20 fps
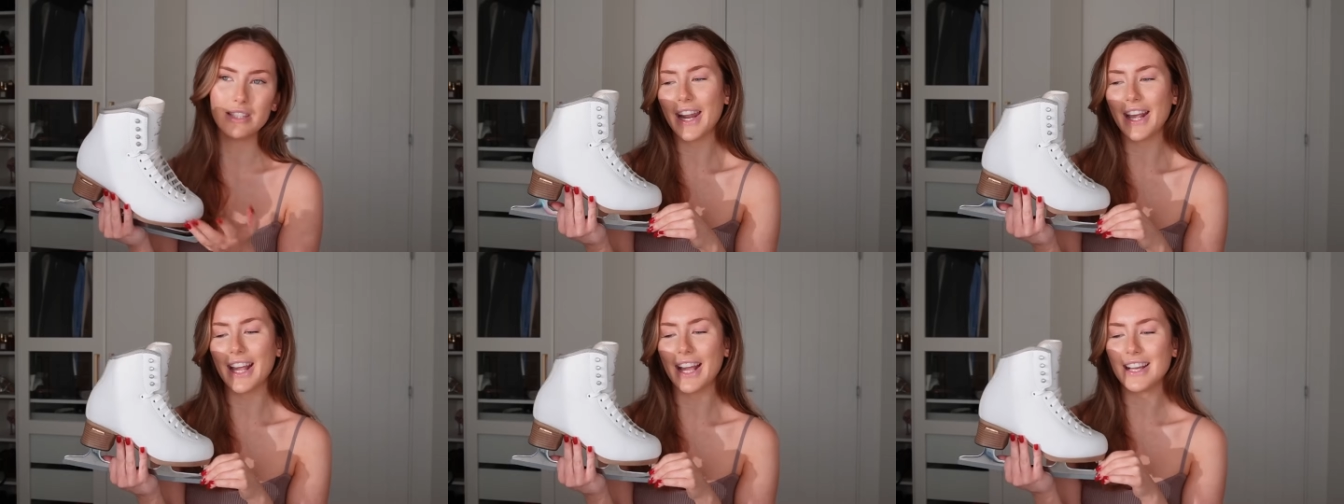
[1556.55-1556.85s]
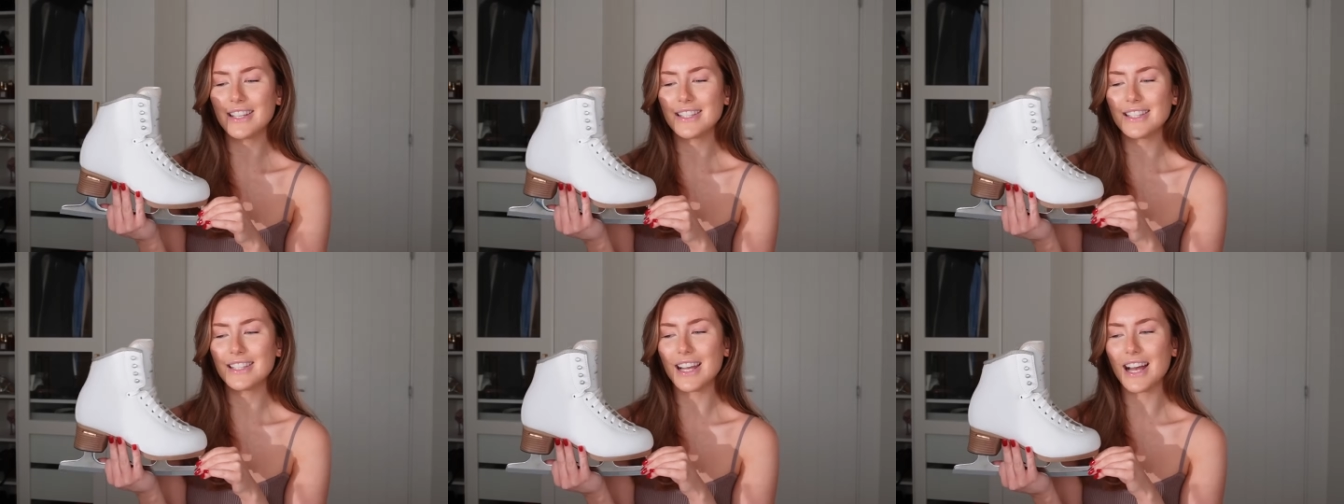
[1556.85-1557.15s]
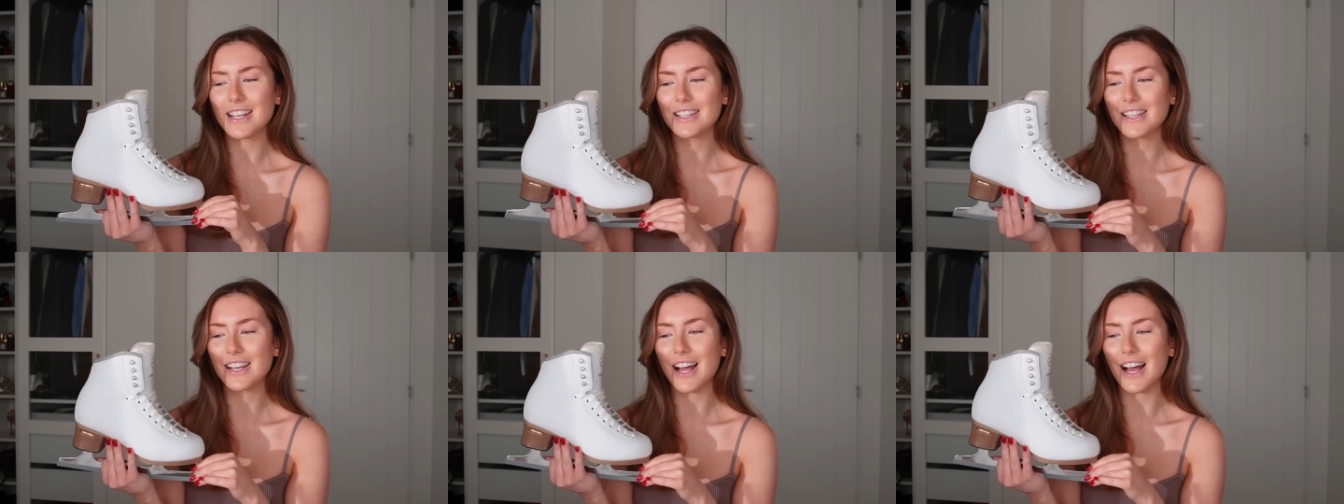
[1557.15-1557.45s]
I guess
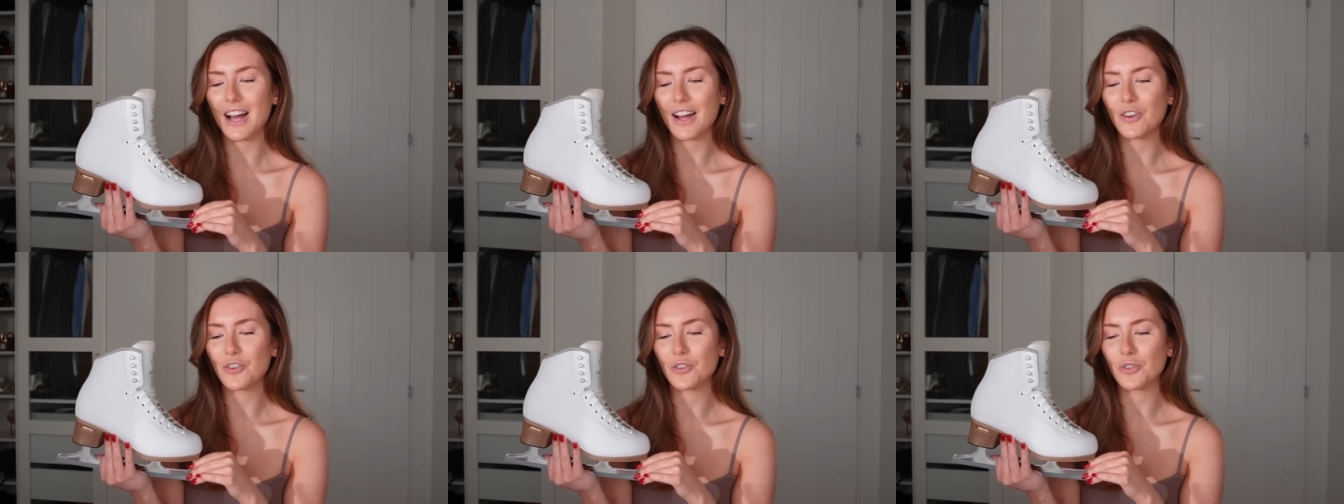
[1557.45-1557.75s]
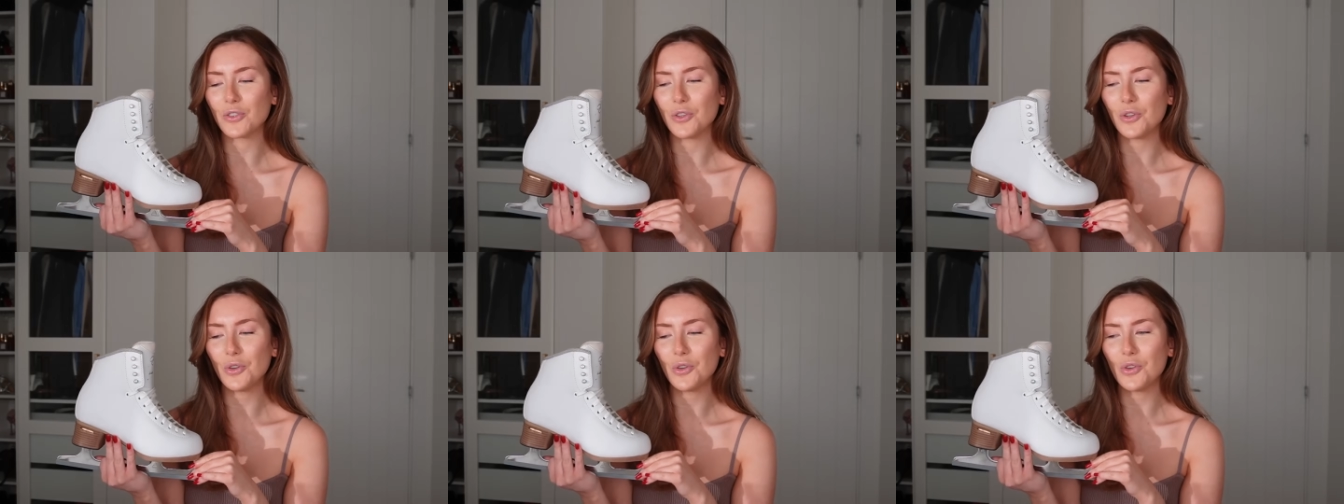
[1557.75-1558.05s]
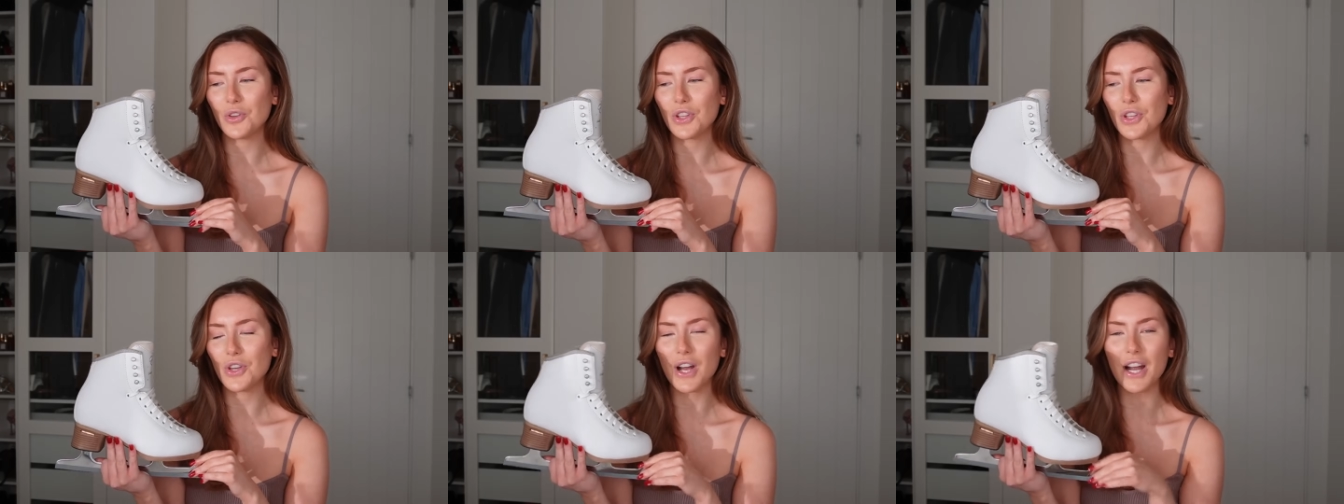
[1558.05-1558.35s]
as an
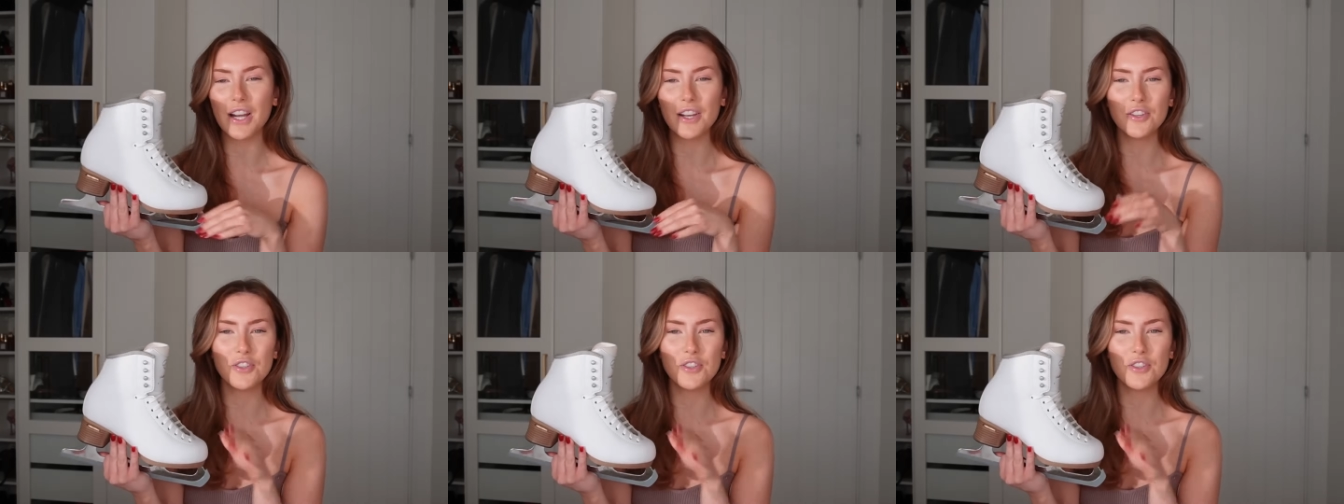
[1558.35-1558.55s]
adult, you kind